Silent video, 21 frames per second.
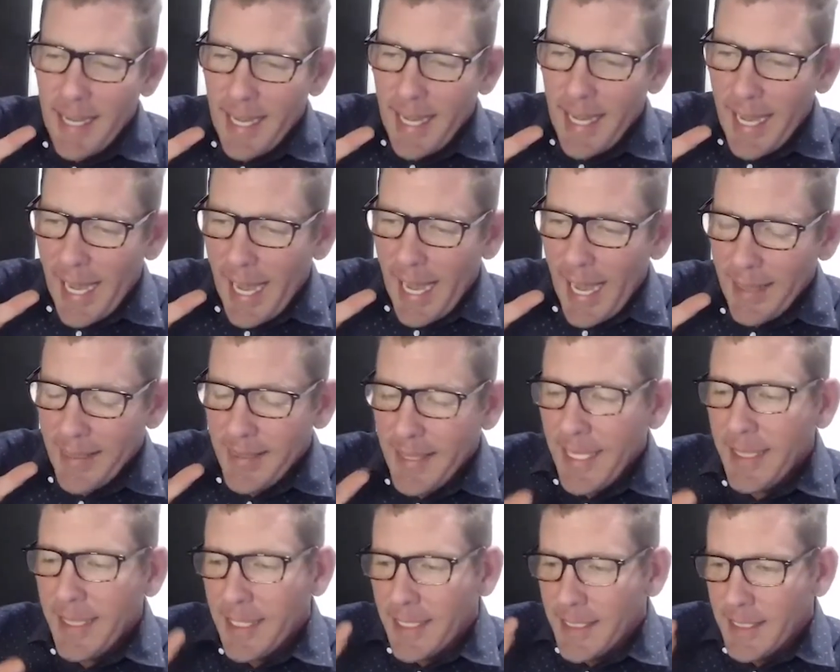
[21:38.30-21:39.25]
I
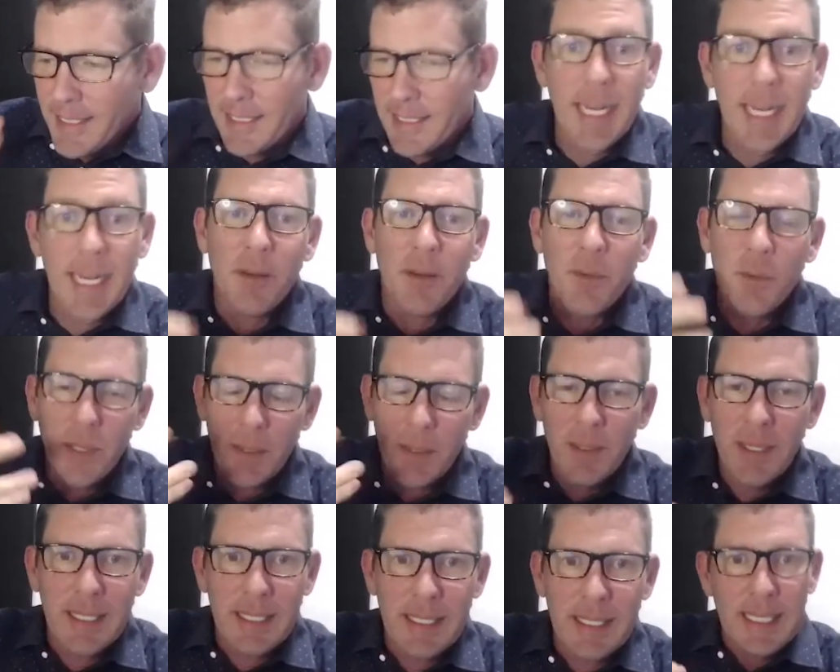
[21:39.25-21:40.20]
think this is, and what
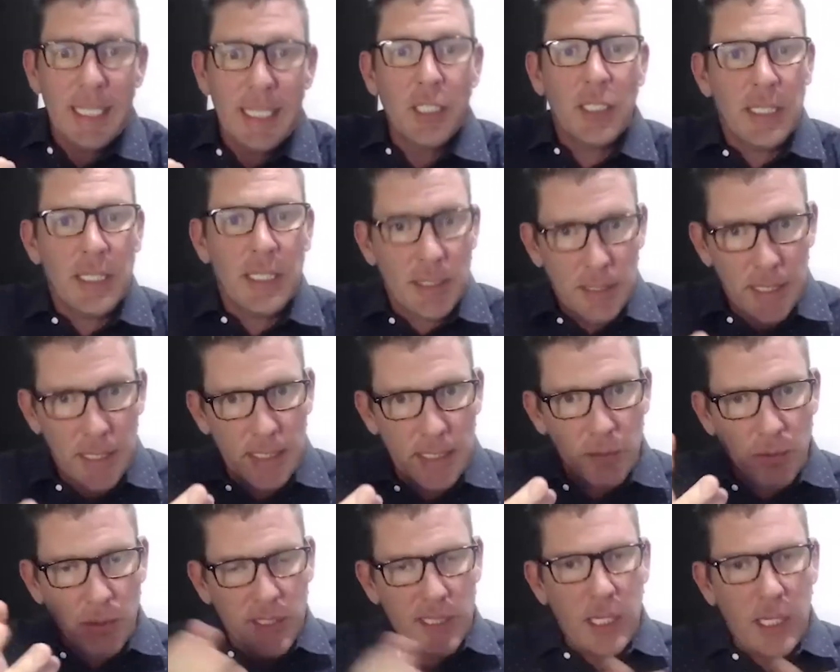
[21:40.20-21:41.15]
is interesting is
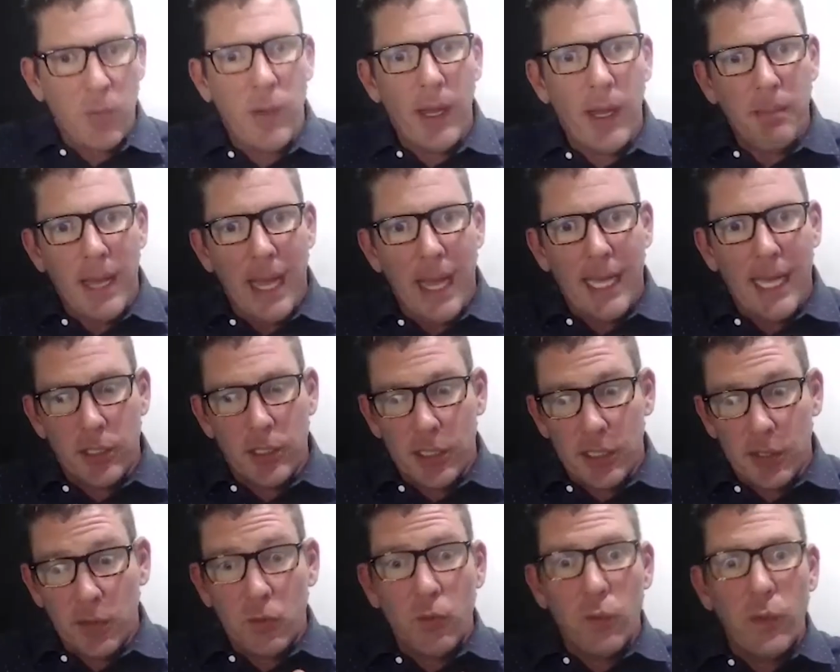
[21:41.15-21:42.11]
Real Estate Webmasters
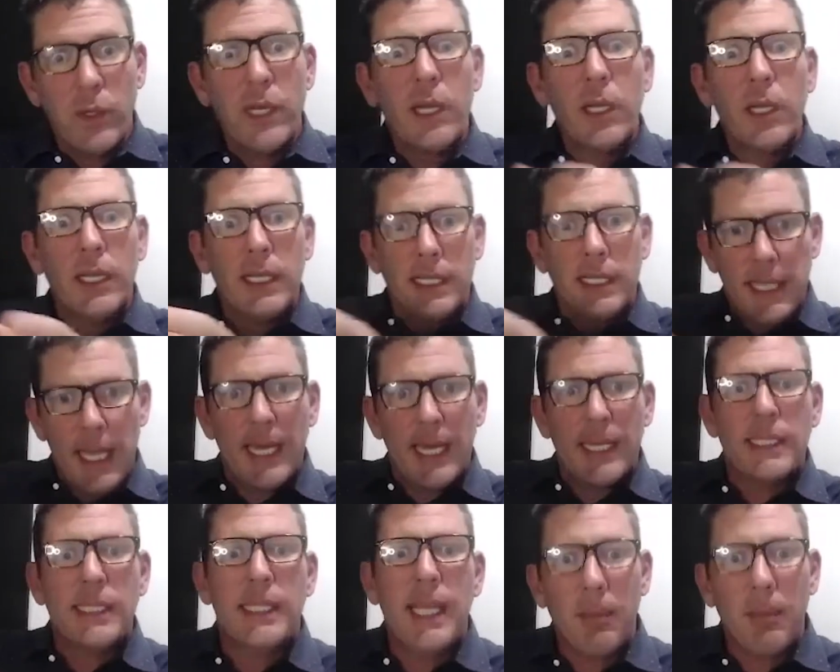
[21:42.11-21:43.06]
has really kind of
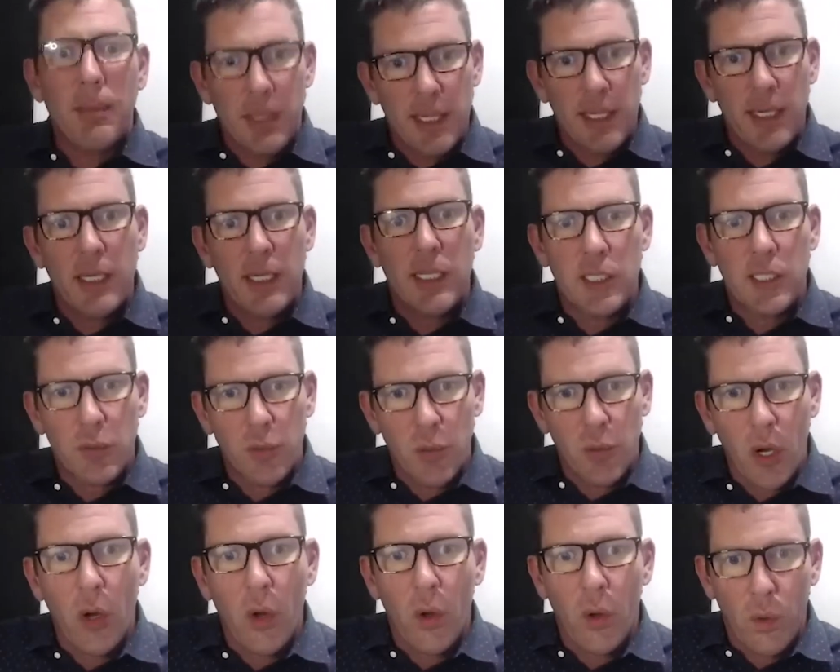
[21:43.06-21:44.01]
stepped into this
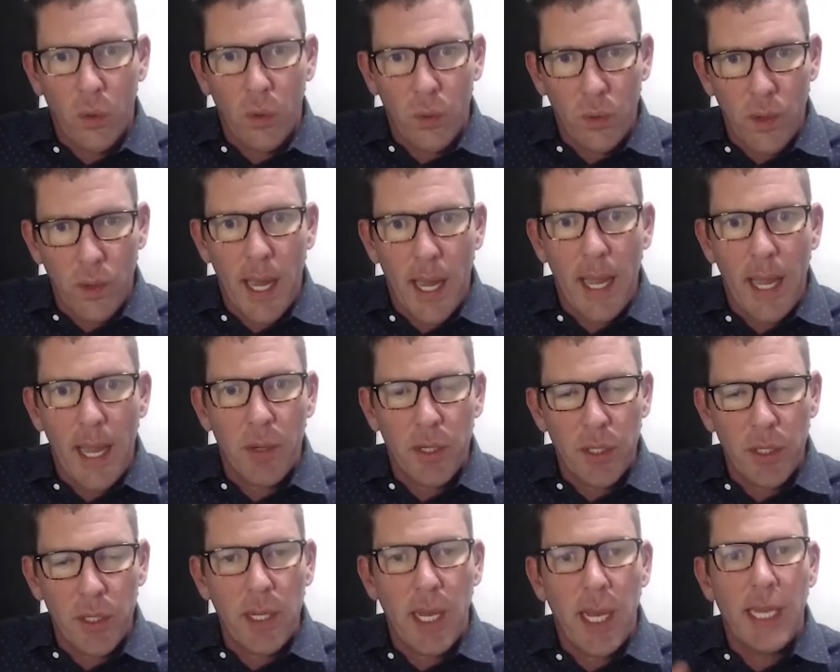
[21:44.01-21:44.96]
role, right? Where
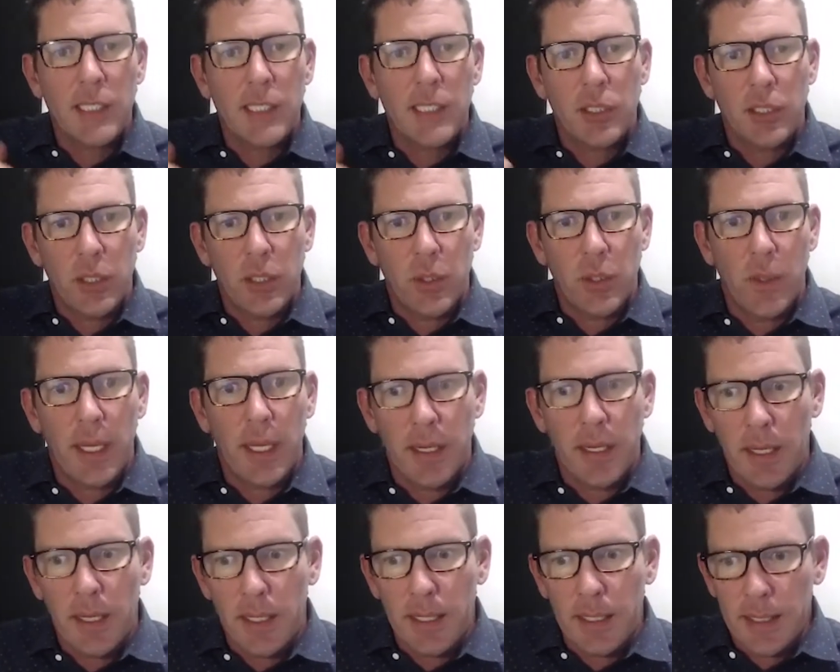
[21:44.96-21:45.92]
you guys are
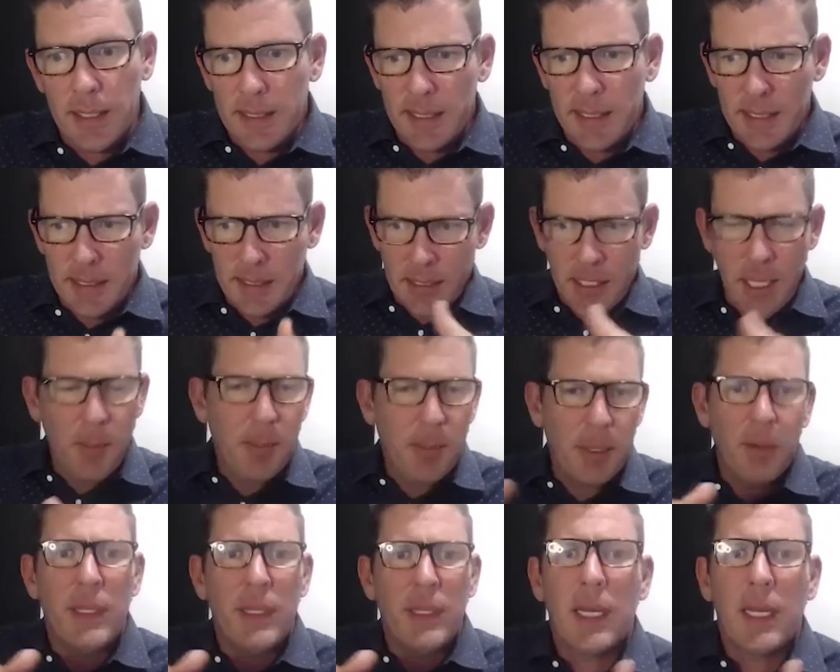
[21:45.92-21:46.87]
doing, as a
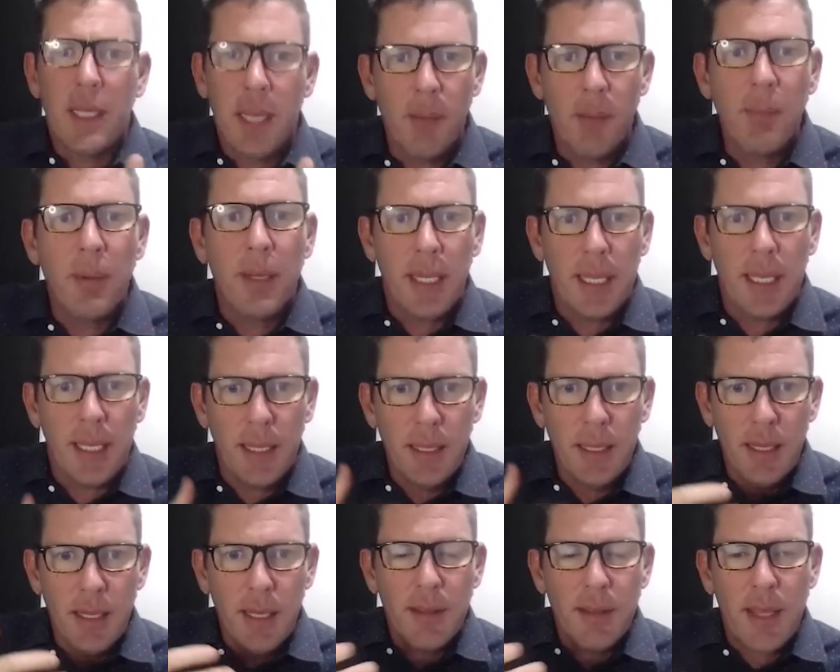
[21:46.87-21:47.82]
company within a company
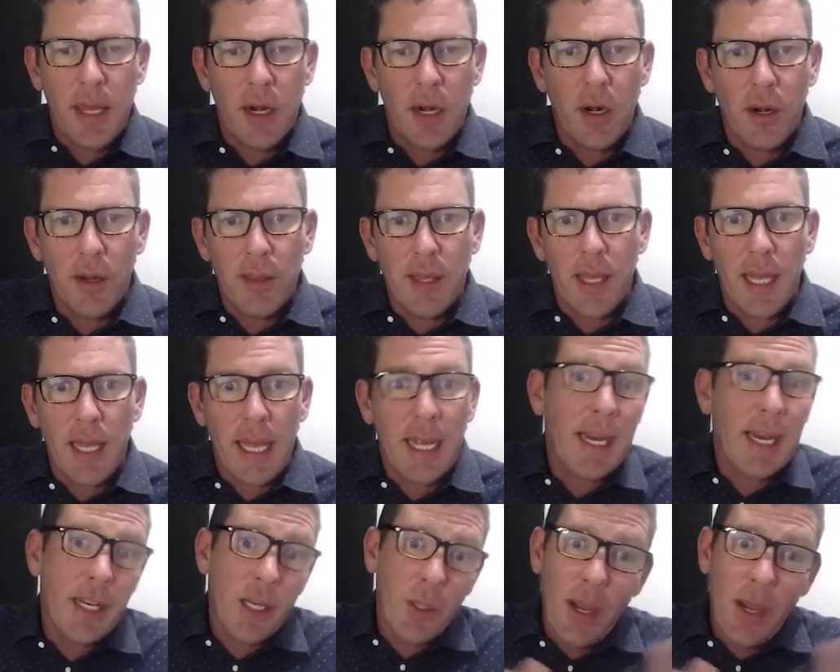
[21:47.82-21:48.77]
and
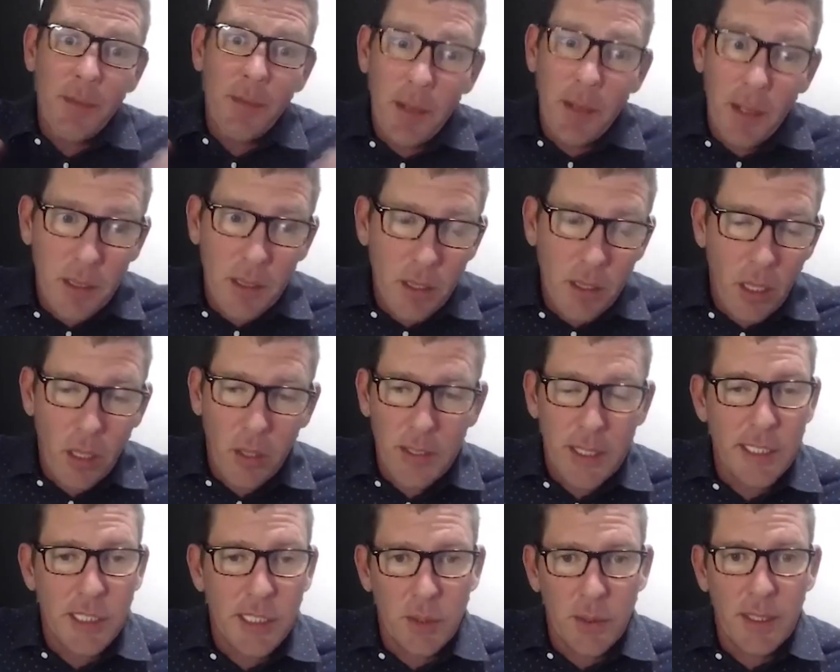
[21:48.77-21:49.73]
then you have a long
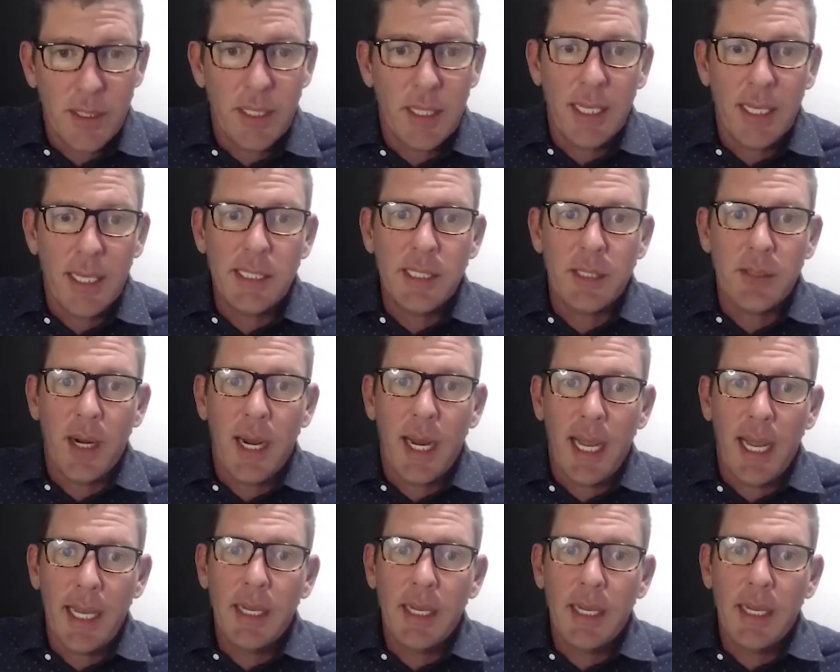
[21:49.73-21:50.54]
history of this, right?